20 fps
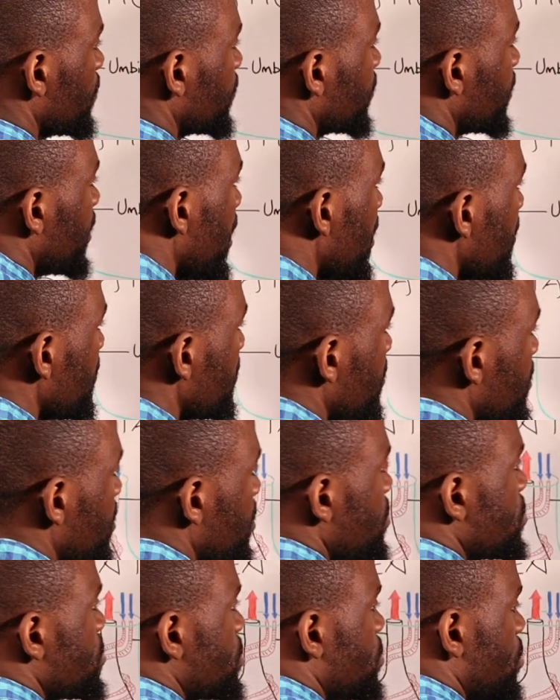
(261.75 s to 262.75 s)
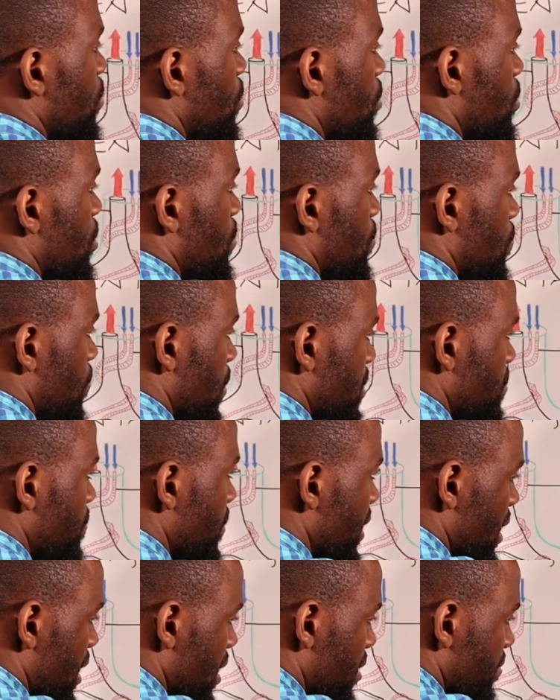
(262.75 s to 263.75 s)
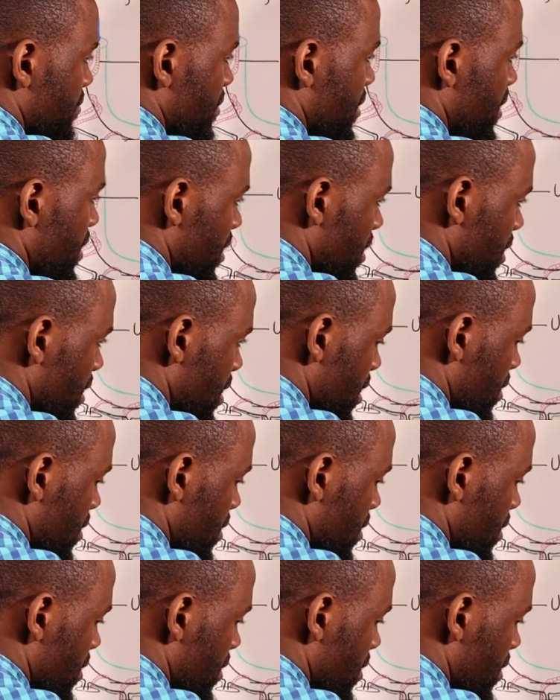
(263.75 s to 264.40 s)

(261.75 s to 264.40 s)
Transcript: Okay, so what we have here